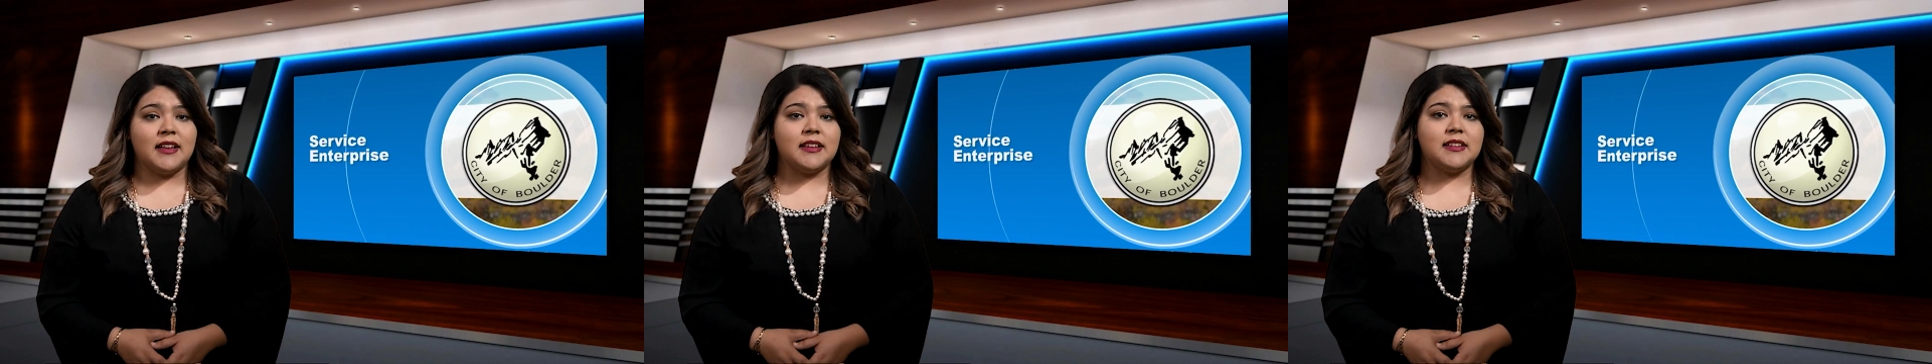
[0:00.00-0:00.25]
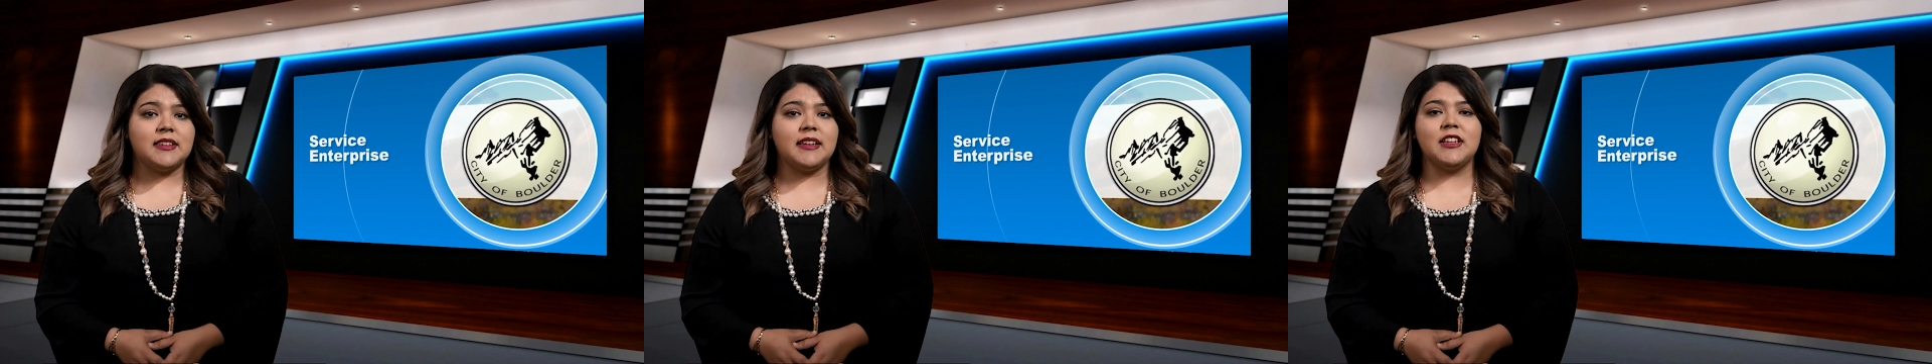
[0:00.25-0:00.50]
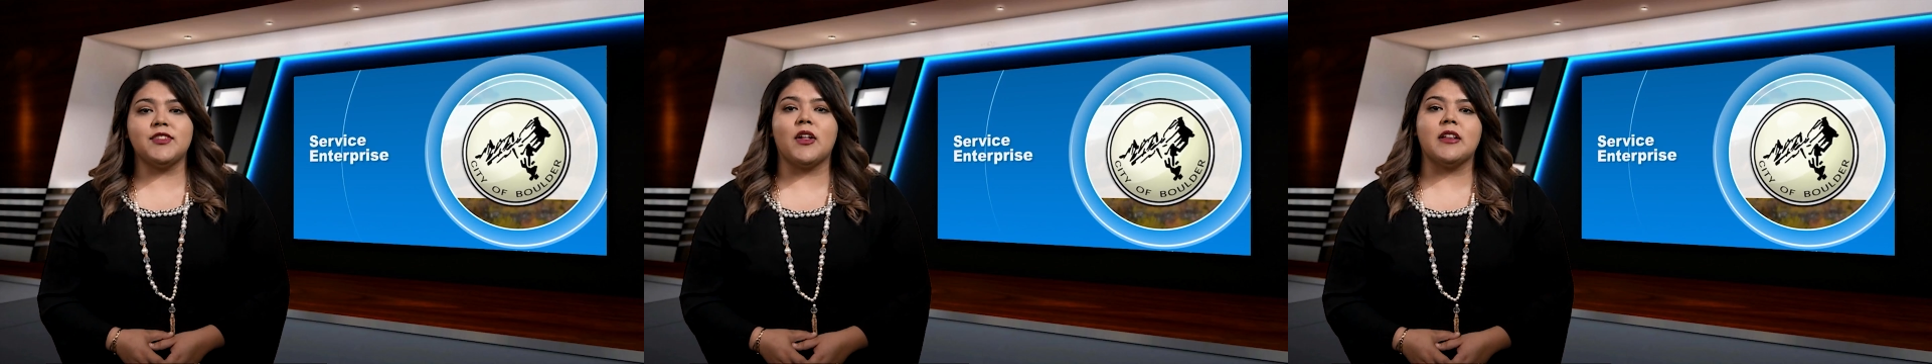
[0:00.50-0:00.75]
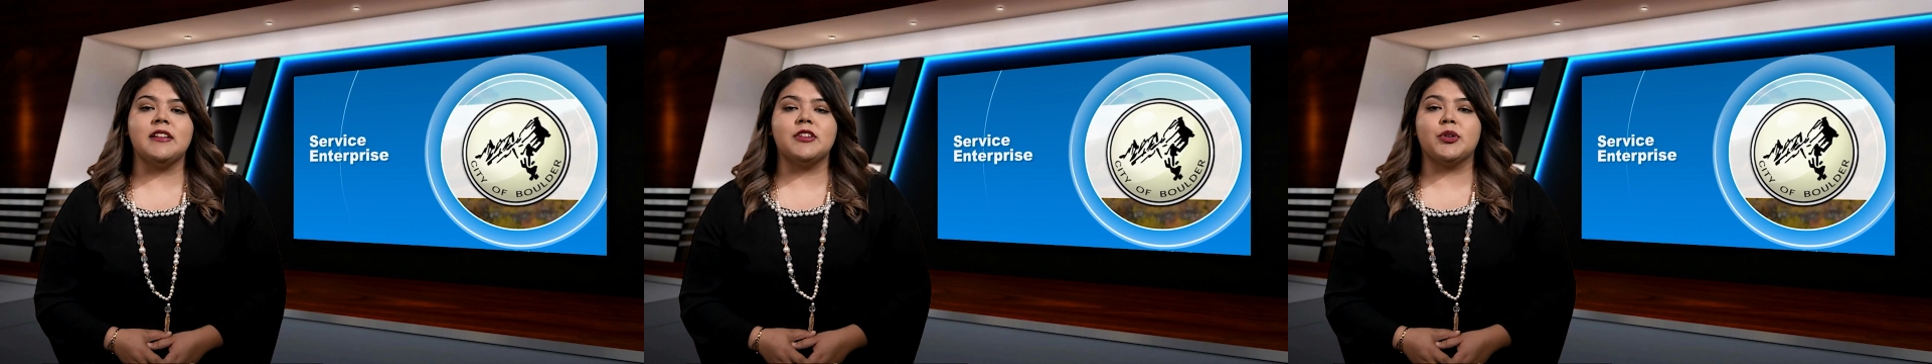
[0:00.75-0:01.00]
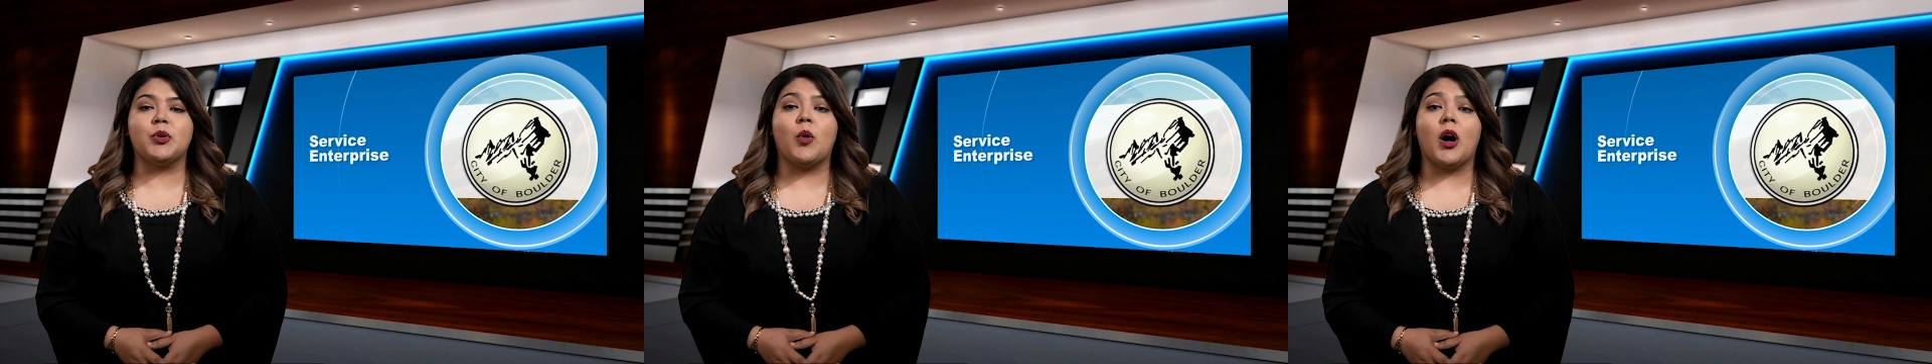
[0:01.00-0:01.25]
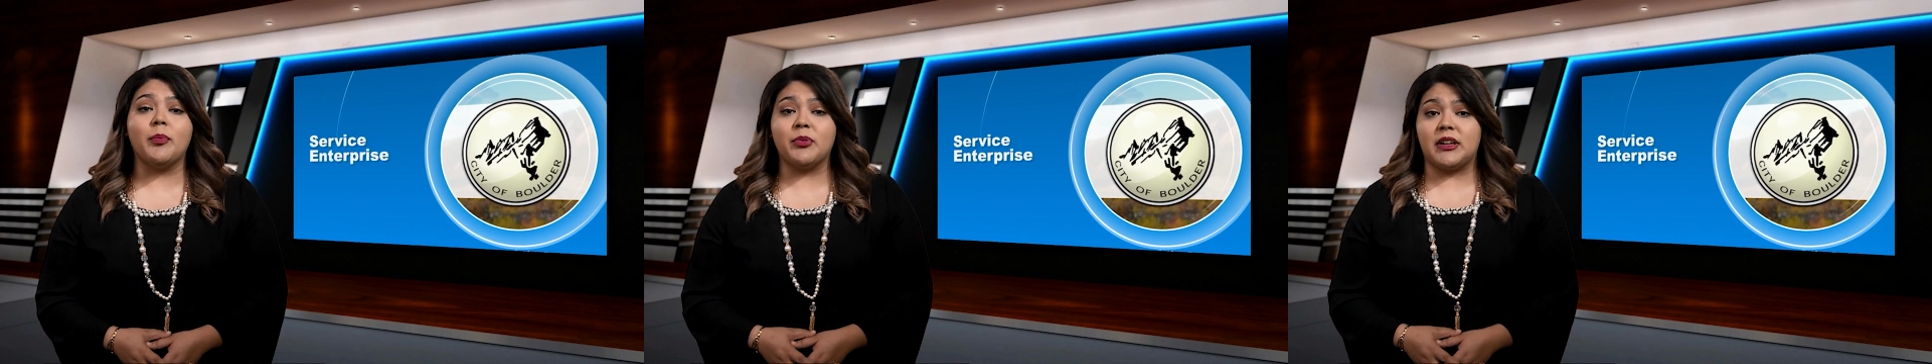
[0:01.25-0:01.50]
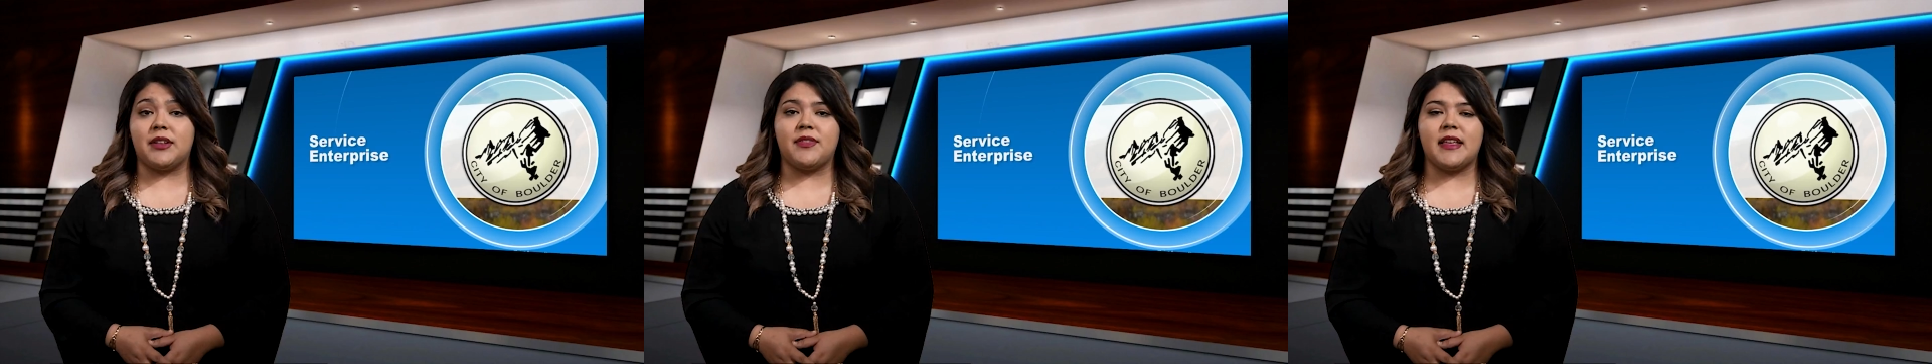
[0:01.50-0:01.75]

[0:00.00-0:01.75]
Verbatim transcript: the city's volunteer cooperative